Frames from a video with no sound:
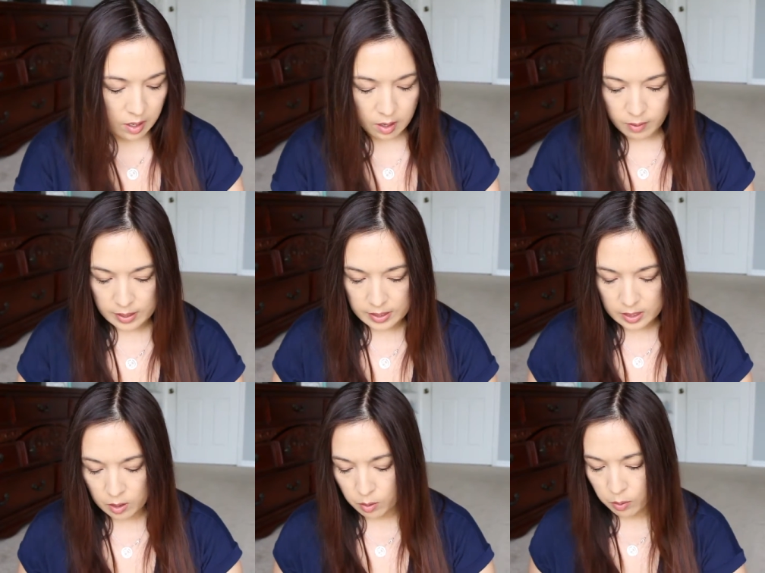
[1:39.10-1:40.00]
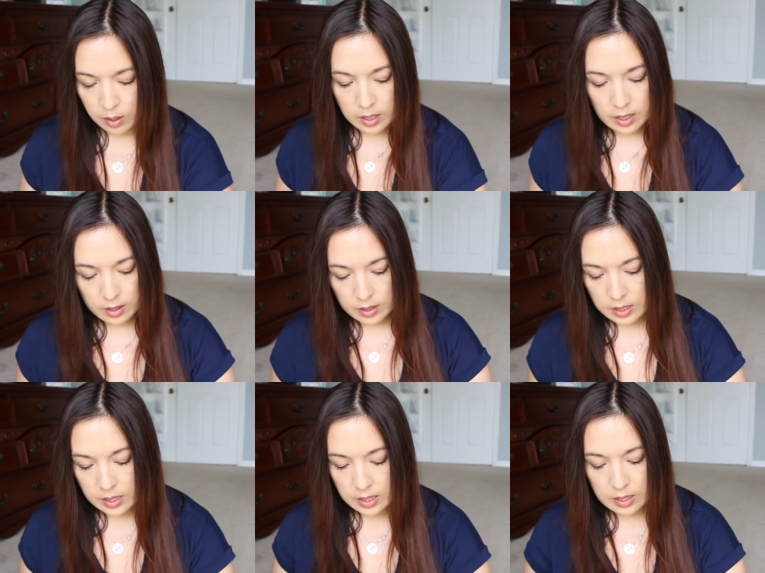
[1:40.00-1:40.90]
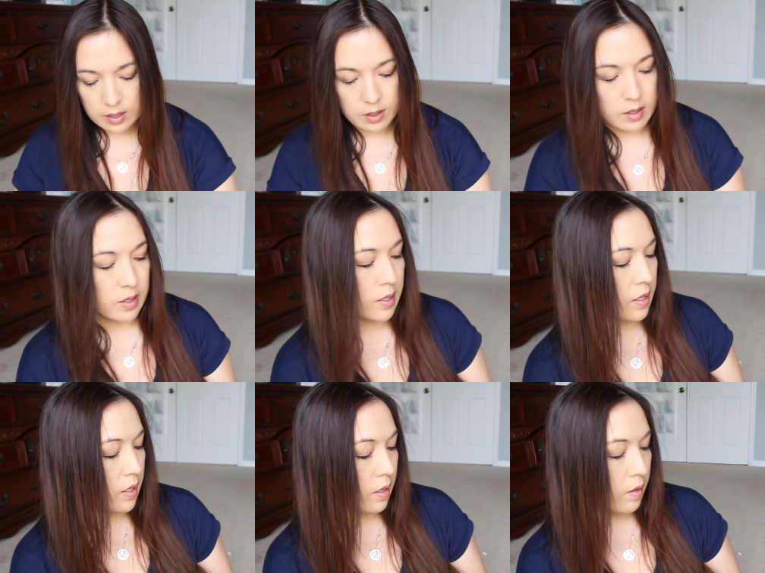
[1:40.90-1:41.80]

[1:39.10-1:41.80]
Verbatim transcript: All right, so this is